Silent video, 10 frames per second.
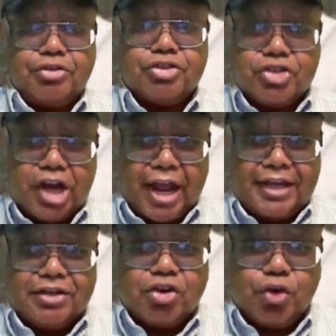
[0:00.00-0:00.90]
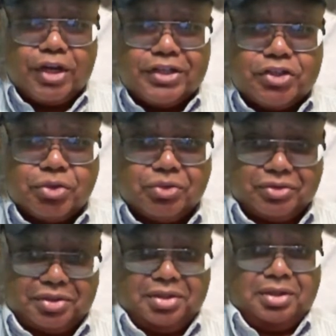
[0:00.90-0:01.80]
How there's giant
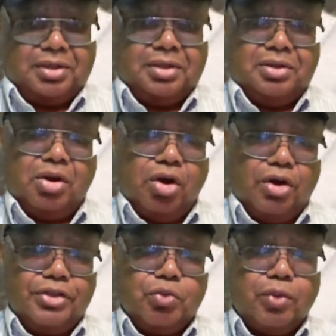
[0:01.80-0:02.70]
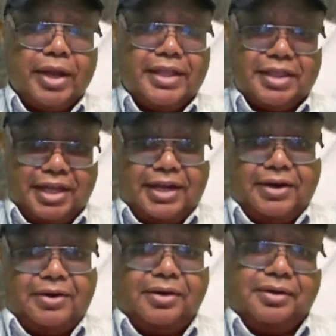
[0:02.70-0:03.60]
crystals on the way
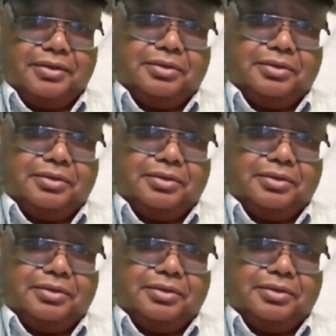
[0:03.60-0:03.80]
there.